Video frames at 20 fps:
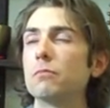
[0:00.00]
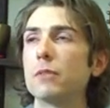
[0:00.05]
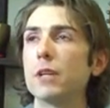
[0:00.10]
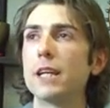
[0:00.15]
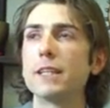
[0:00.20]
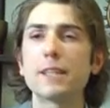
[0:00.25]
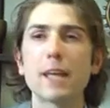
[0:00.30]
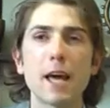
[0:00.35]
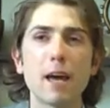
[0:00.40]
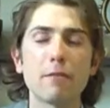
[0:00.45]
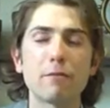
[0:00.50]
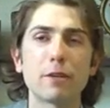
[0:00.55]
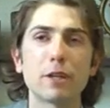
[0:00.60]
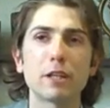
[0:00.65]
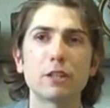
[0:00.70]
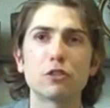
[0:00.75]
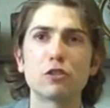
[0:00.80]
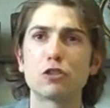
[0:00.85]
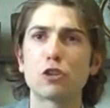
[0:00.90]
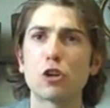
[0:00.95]
It's heavy,
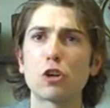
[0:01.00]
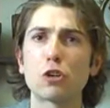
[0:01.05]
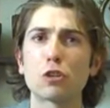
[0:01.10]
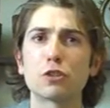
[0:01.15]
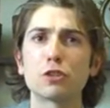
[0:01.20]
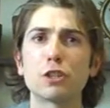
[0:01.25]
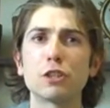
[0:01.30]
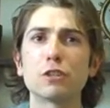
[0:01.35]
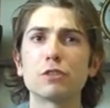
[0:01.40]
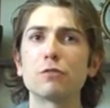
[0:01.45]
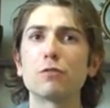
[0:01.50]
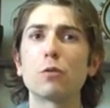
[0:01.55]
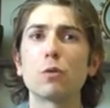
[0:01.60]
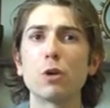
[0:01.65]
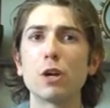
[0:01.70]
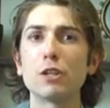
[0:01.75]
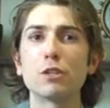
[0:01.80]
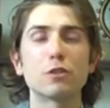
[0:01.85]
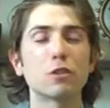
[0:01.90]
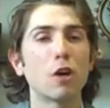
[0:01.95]
it's terse,
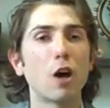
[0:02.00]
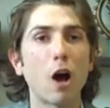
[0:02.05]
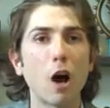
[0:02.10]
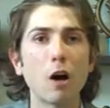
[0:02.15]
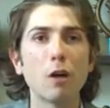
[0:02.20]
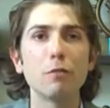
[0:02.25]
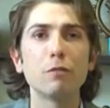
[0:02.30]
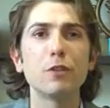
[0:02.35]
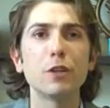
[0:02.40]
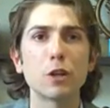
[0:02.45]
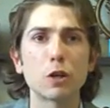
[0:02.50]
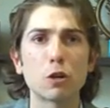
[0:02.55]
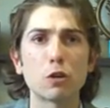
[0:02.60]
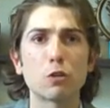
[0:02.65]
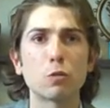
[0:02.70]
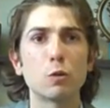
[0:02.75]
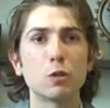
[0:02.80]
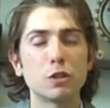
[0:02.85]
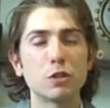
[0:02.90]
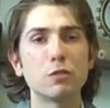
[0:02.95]
it's of the
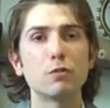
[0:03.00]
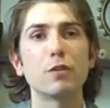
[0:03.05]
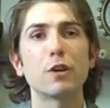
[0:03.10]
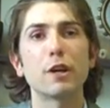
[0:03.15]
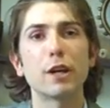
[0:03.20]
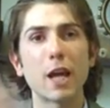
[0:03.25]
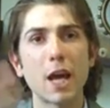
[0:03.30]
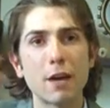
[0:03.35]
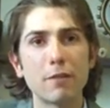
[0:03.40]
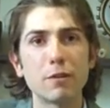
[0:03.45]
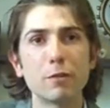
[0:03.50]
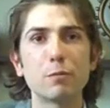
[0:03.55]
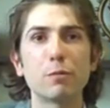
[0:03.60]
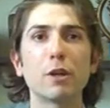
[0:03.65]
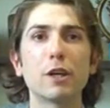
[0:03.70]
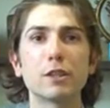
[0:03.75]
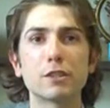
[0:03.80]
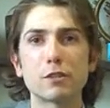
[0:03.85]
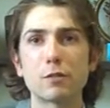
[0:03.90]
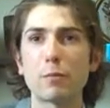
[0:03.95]
Earth, which is a very heavy
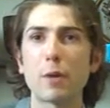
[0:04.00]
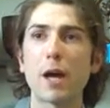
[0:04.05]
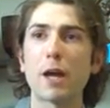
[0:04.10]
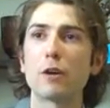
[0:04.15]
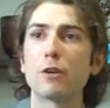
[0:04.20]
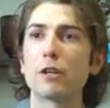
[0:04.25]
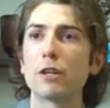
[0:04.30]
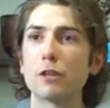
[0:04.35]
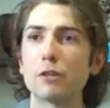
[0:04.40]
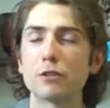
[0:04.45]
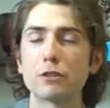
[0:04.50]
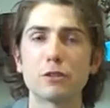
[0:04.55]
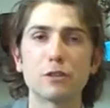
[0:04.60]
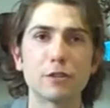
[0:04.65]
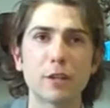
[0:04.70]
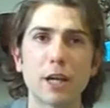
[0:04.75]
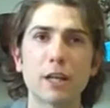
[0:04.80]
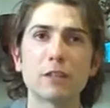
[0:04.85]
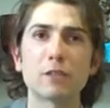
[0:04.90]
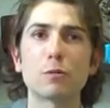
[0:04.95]
place. The matter here is
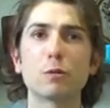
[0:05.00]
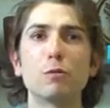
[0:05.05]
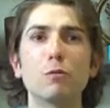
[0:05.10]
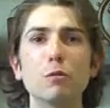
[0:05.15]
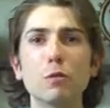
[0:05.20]
dense.